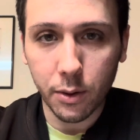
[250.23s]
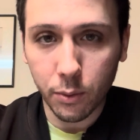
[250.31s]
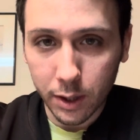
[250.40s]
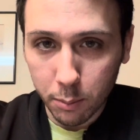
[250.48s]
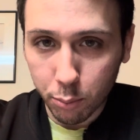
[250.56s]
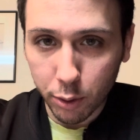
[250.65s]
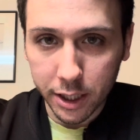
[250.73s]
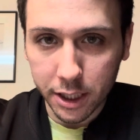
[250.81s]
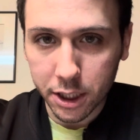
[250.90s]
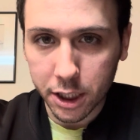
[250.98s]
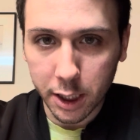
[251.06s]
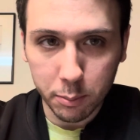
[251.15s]
when the British
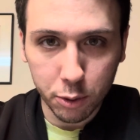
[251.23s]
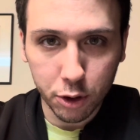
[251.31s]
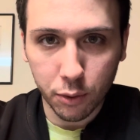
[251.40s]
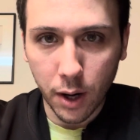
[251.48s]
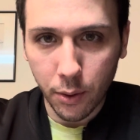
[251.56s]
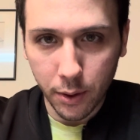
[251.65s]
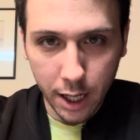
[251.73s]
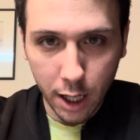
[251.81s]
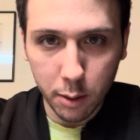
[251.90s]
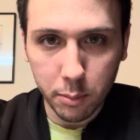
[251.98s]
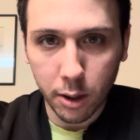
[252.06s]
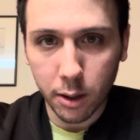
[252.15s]
ships surrounded
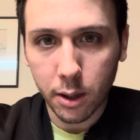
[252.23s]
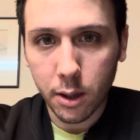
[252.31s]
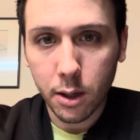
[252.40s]
Elba